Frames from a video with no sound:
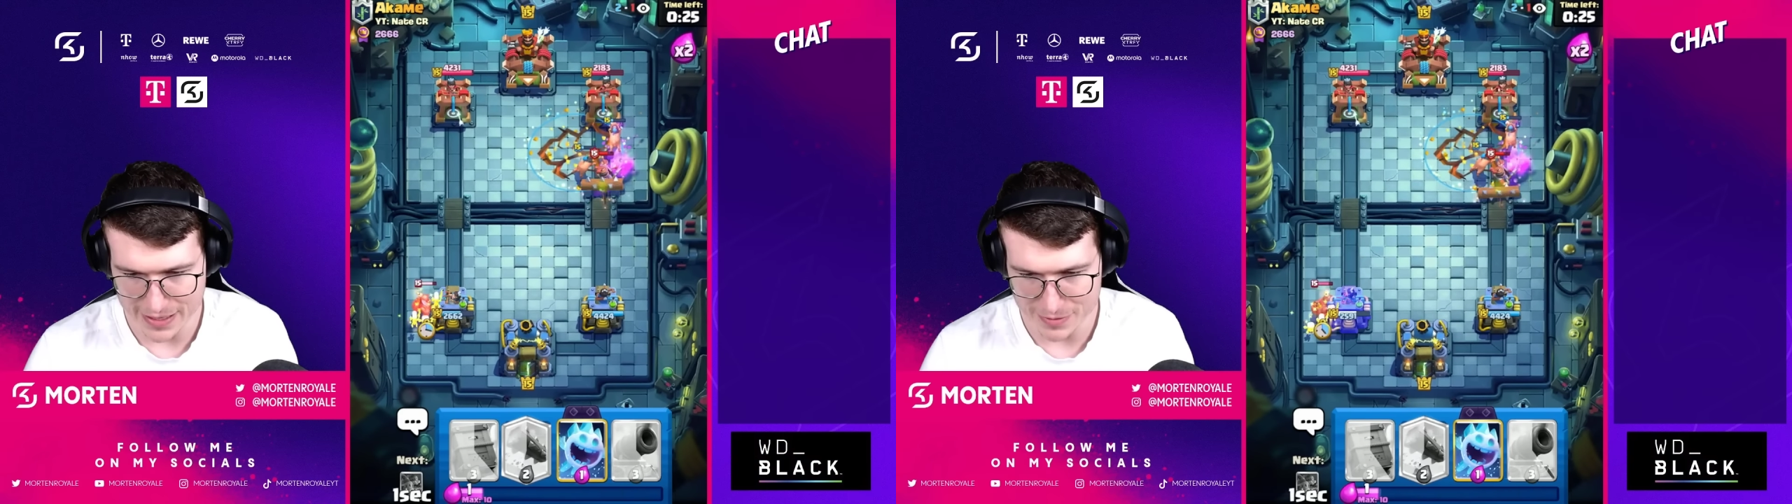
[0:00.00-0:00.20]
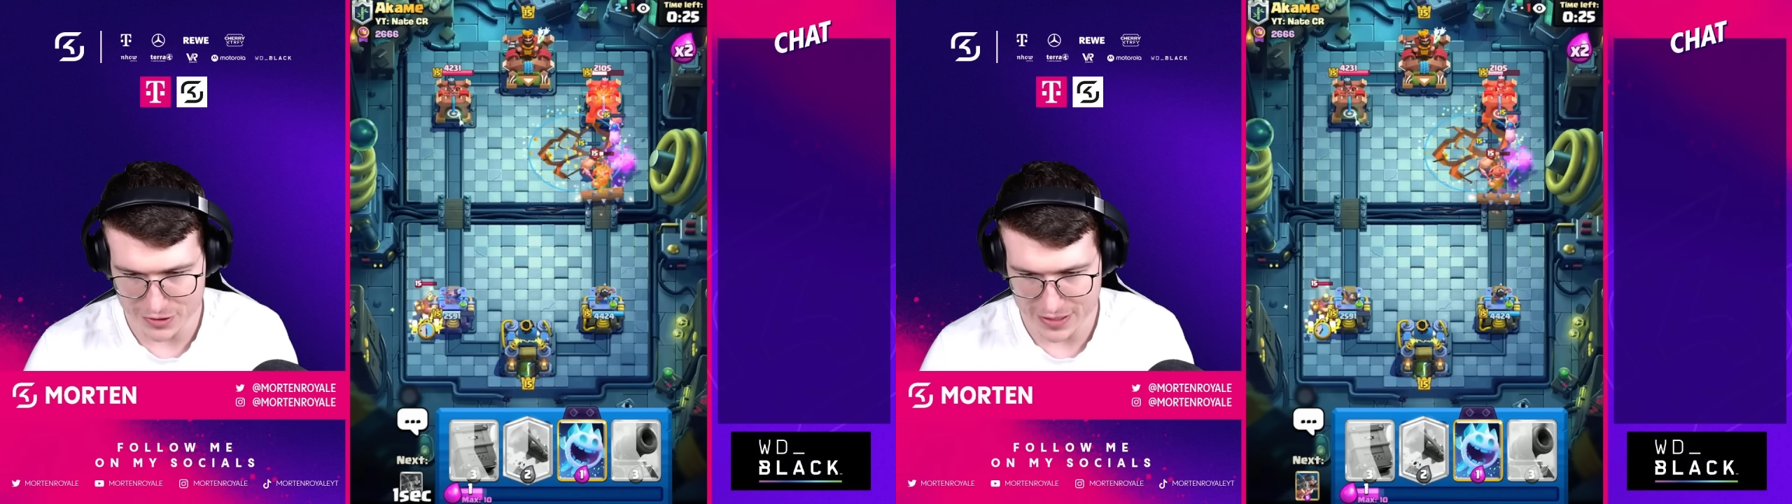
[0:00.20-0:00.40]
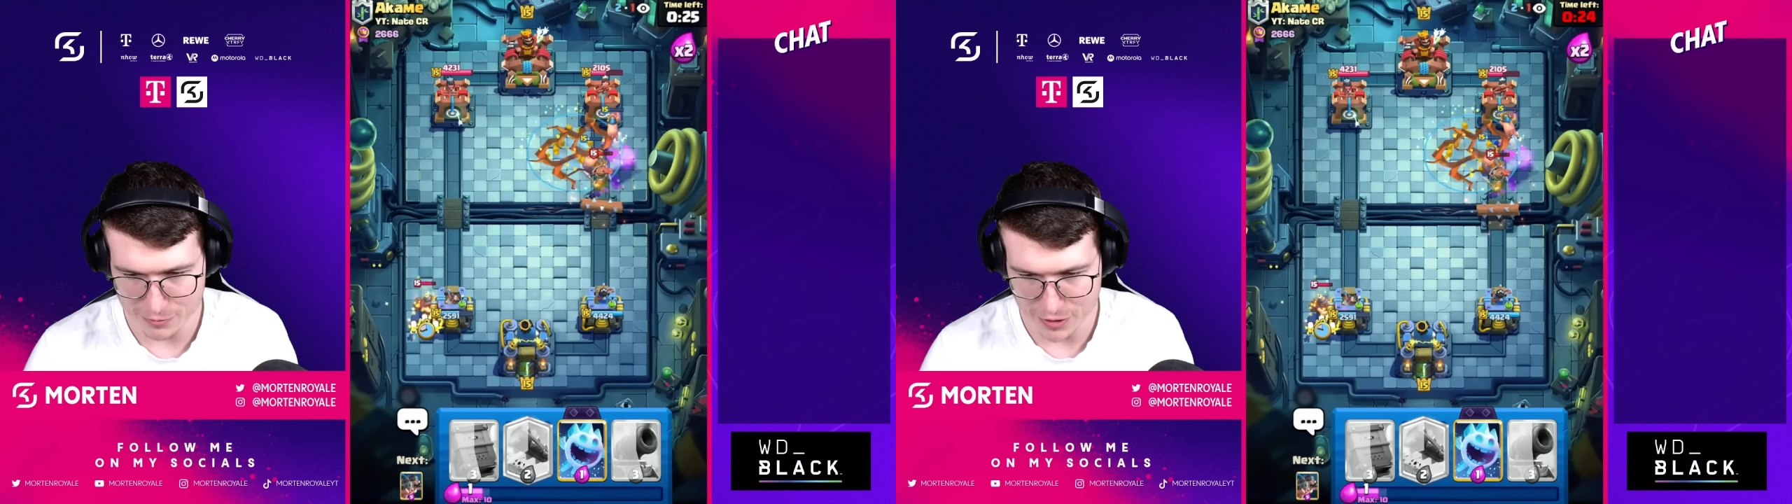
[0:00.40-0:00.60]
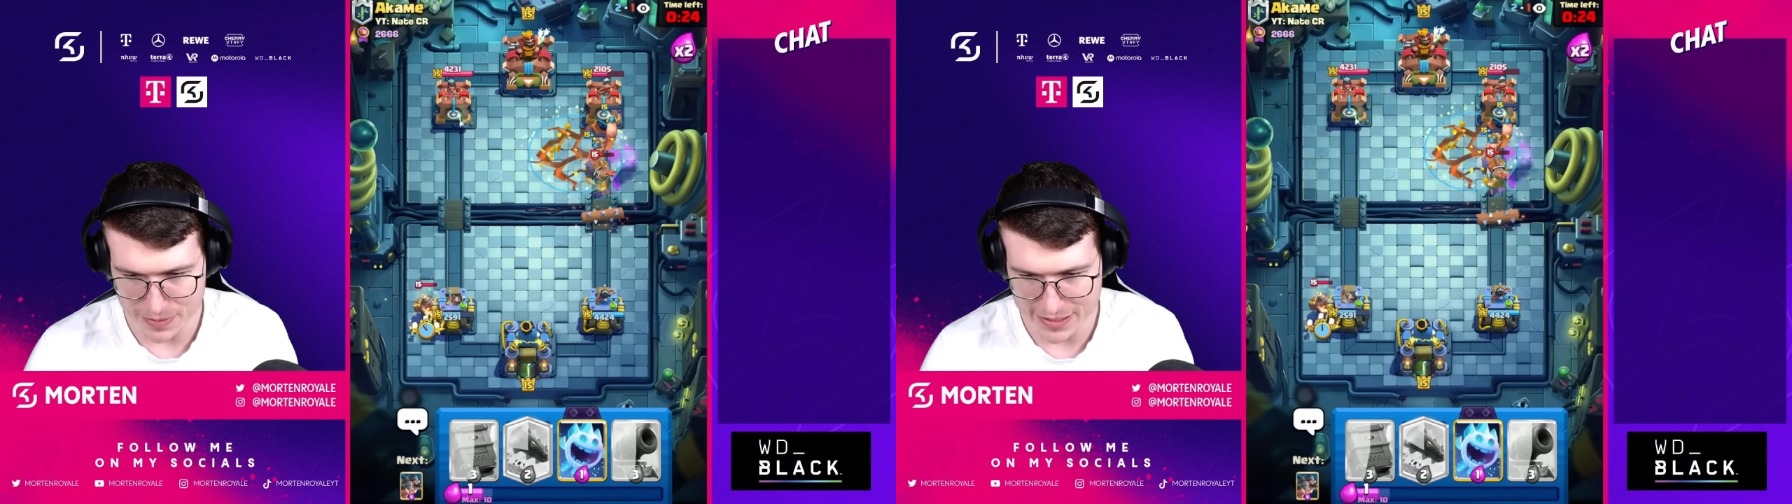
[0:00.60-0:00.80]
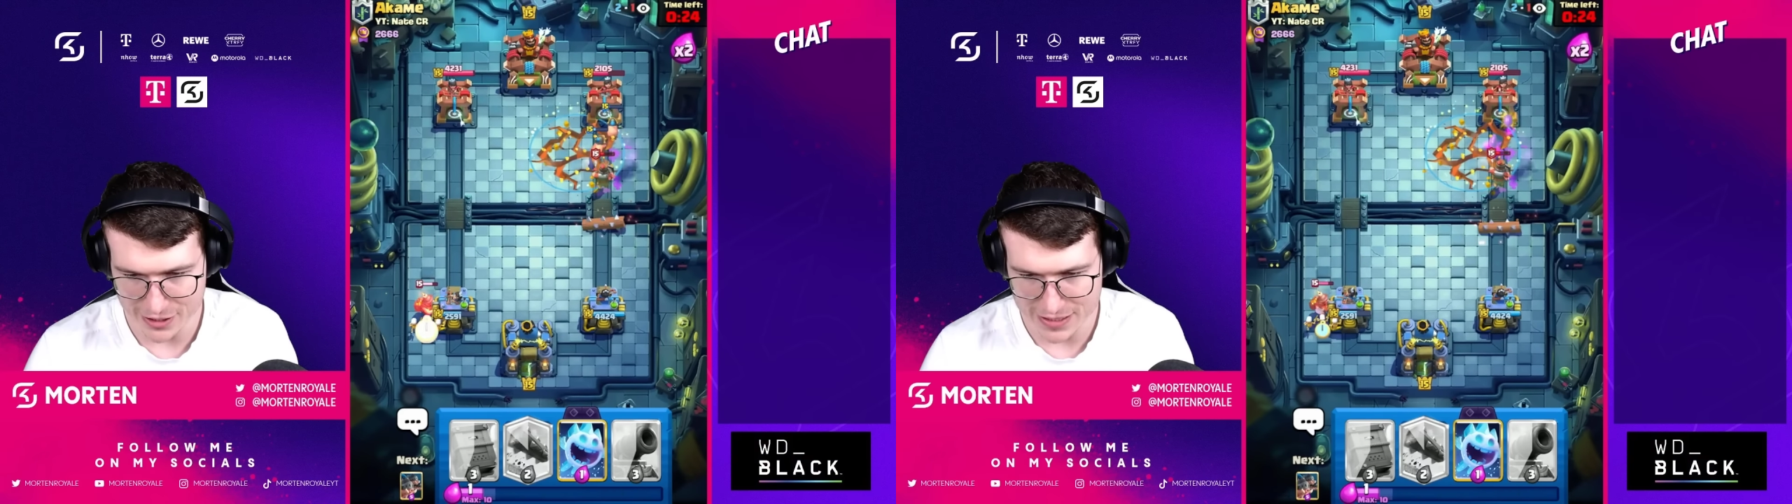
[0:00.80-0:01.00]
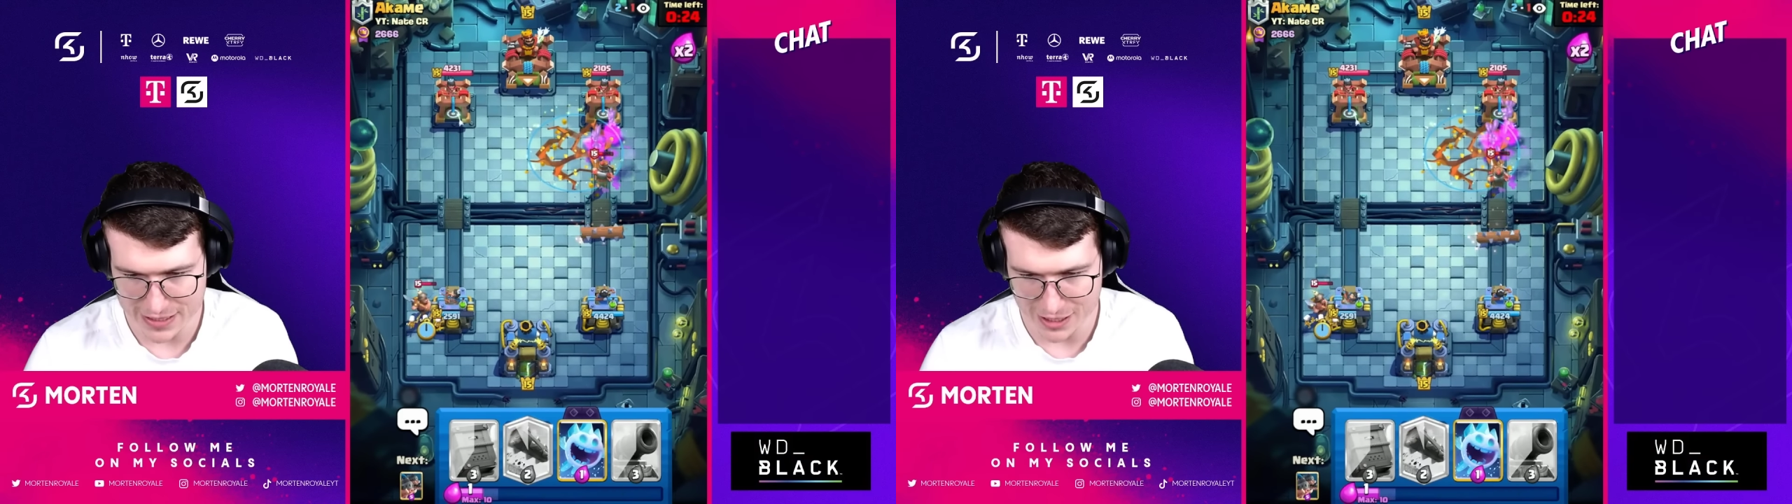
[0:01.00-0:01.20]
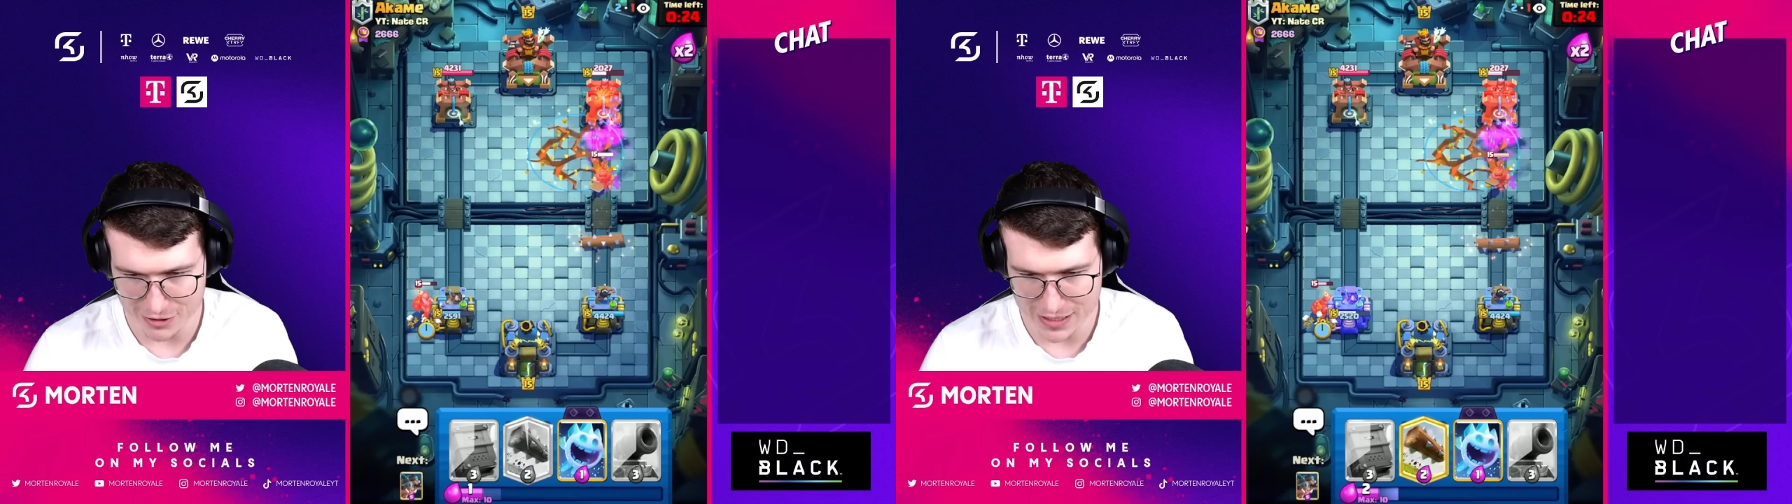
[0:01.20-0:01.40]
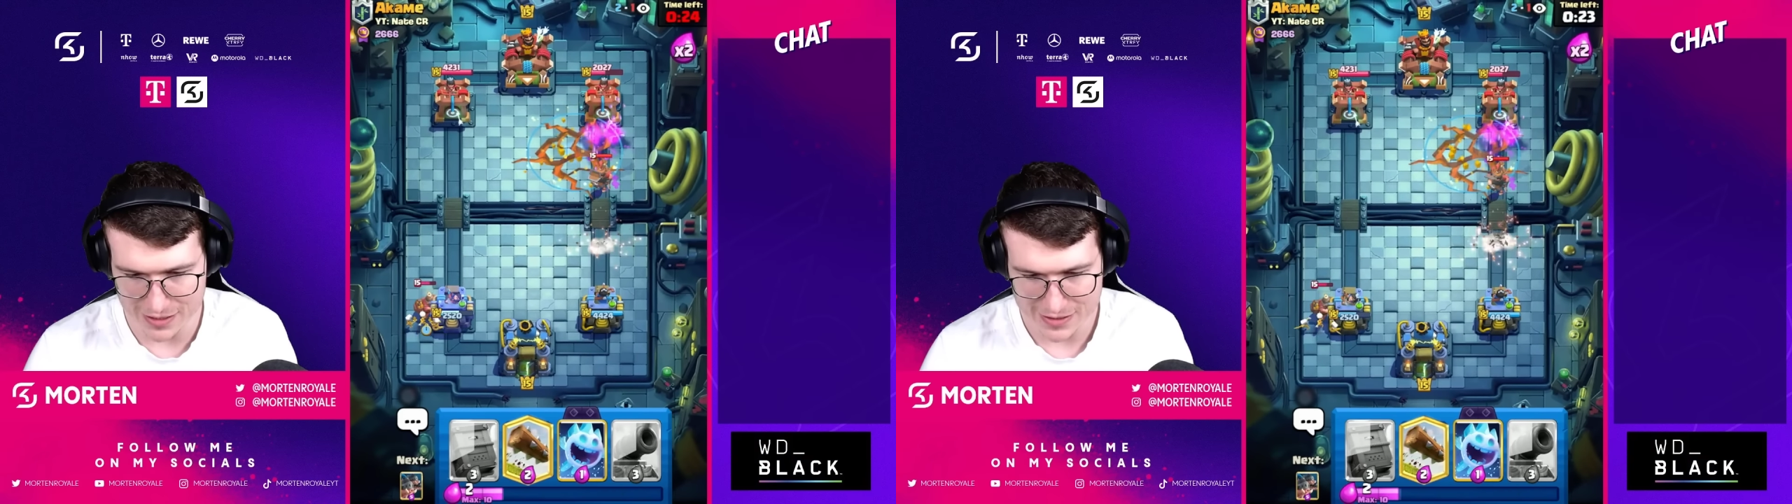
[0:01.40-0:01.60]
able to get one piggy on
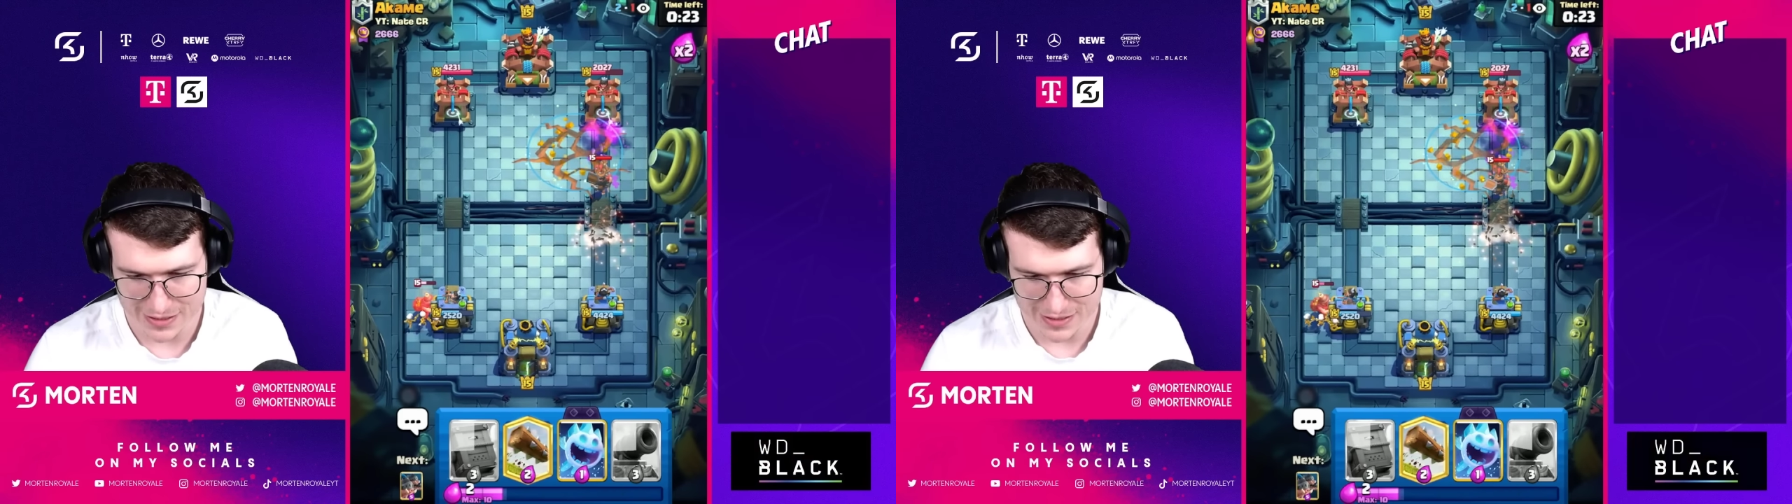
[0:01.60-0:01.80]
tower?